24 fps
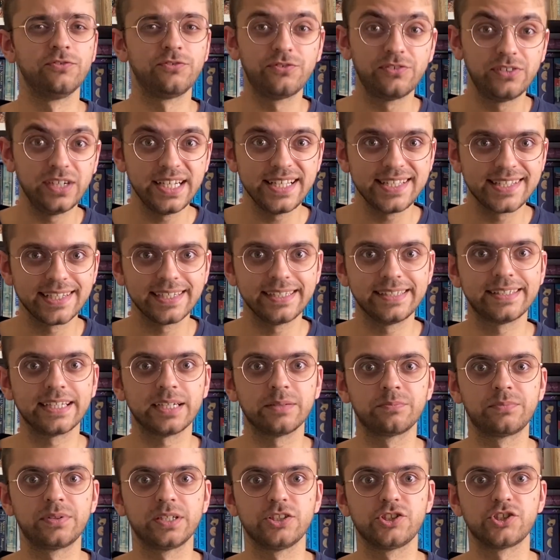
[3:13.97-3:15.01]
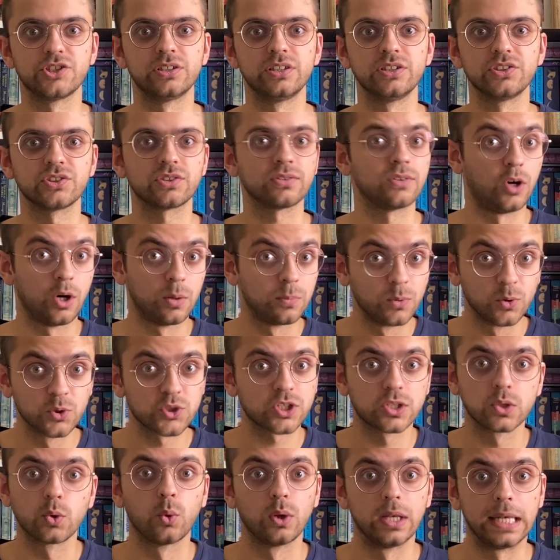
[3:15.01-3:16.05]
freezing temperatures, almost
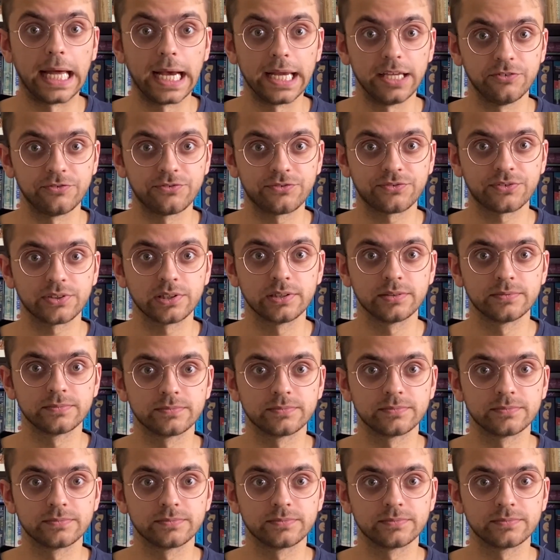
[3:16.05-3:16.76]
no life.